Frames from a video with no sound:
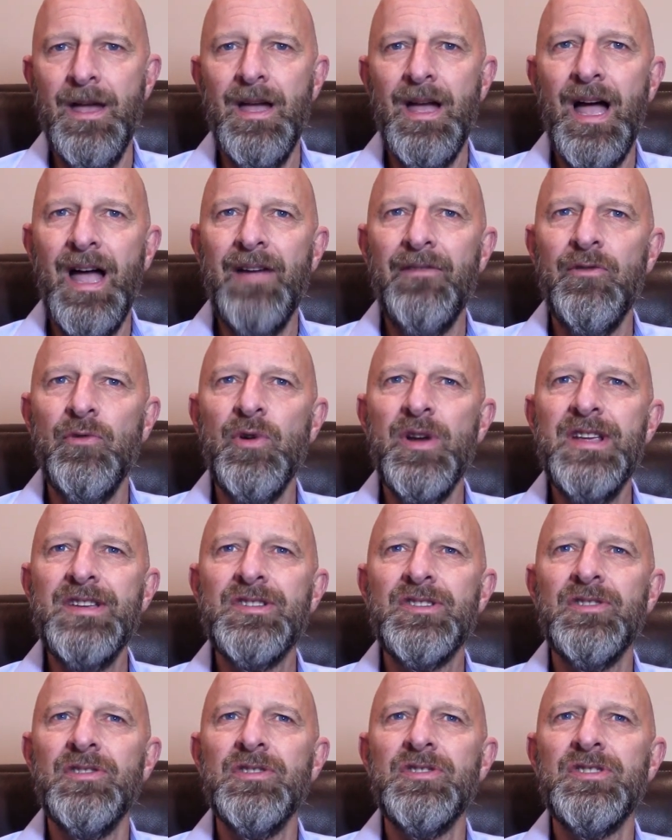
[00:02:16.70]
I've
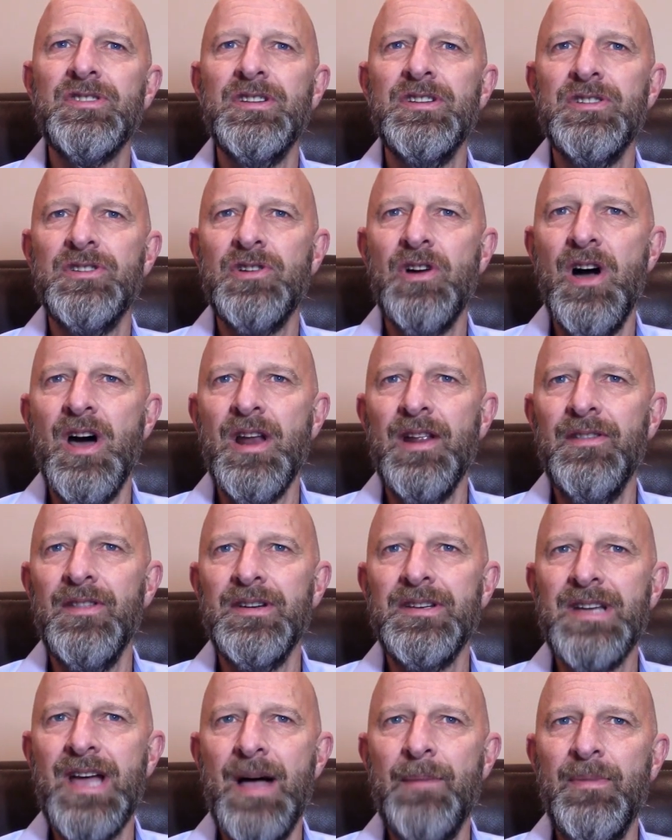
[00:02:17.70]
researched and taught on the
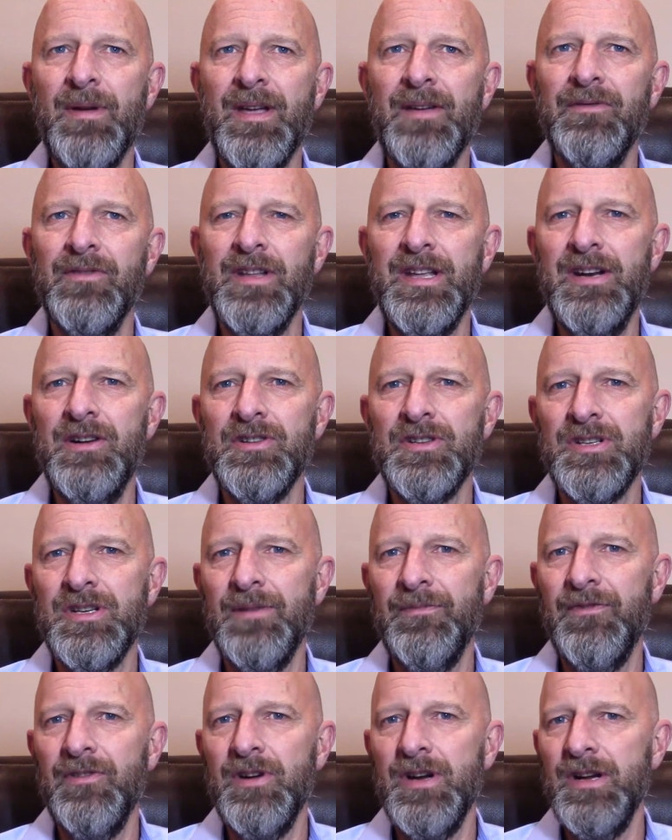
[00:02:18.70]
topic of
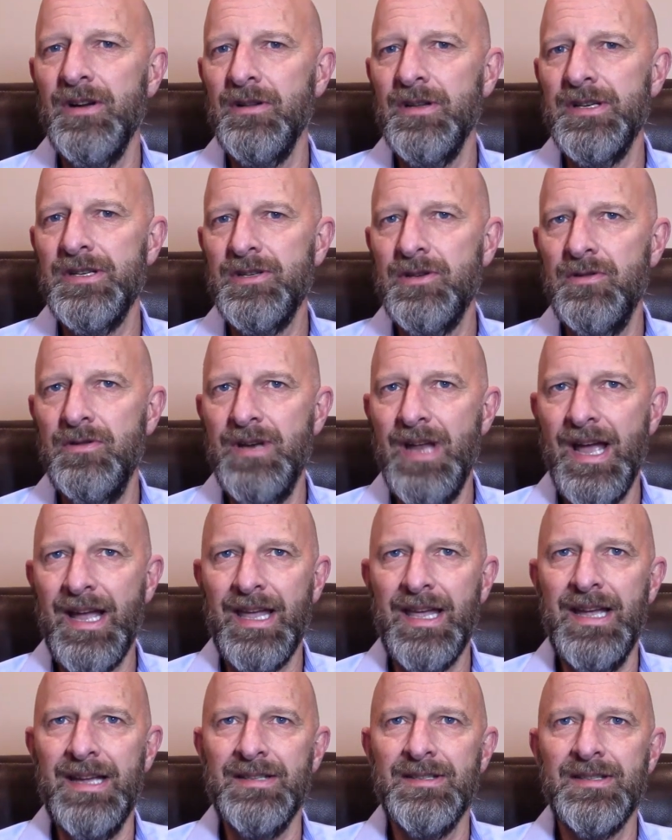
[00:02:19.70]
leadership for nearly 2
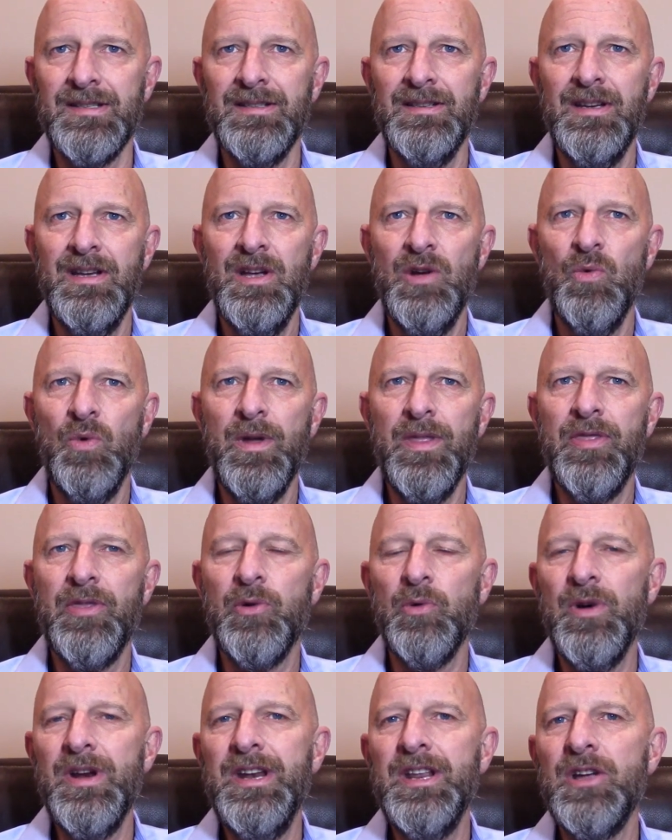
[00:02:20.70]
decades, with
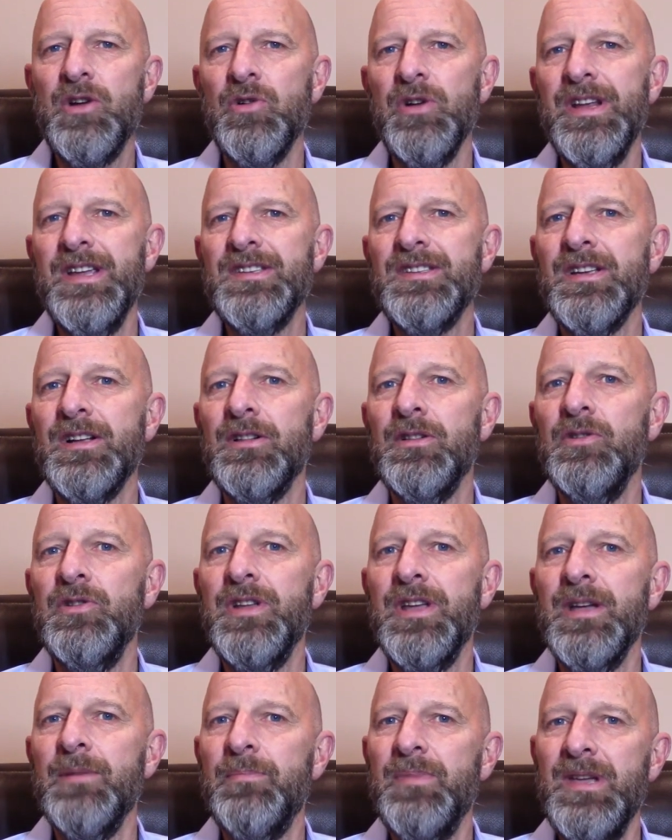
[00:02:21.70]
3 degrees,
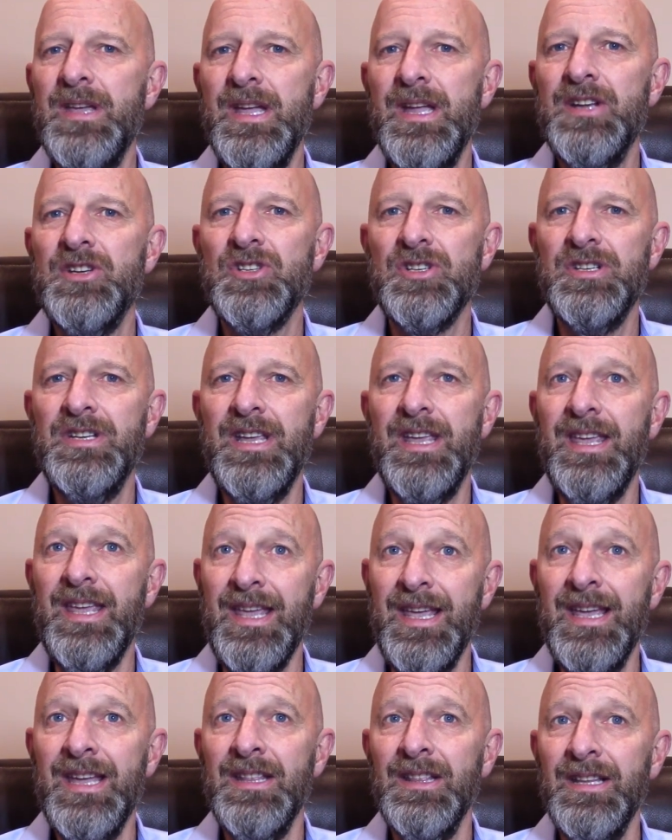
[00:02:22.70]
including a PhD
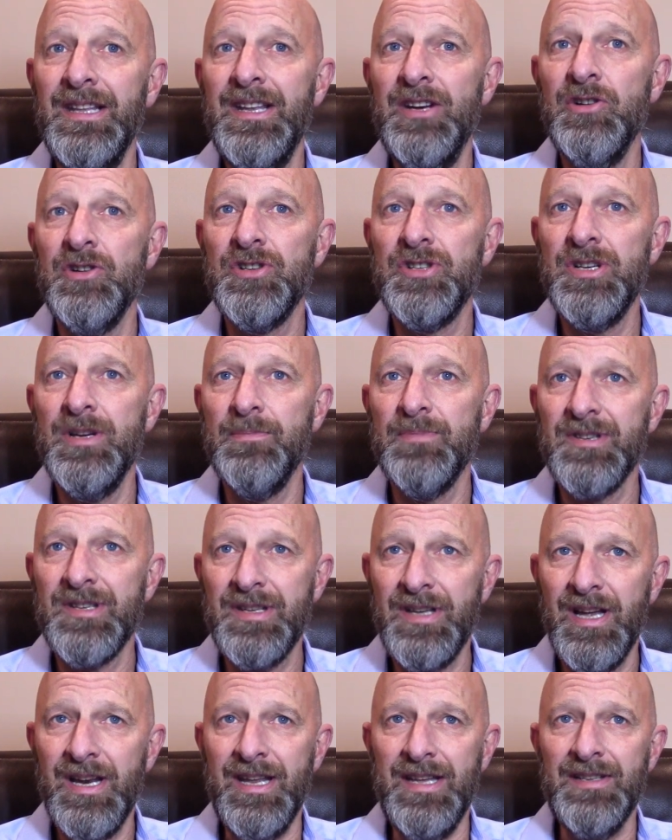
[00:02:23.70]
in leadership
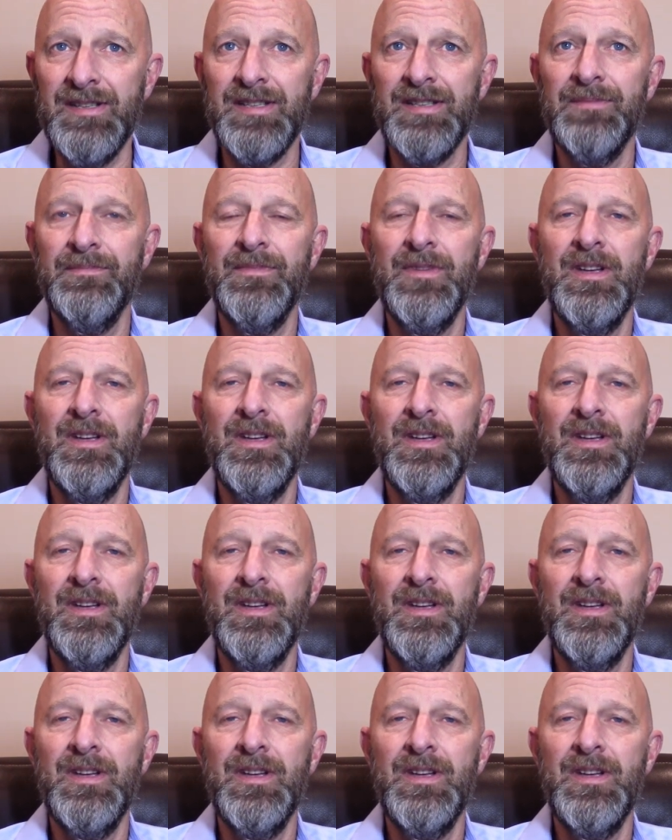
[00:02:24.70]
studies.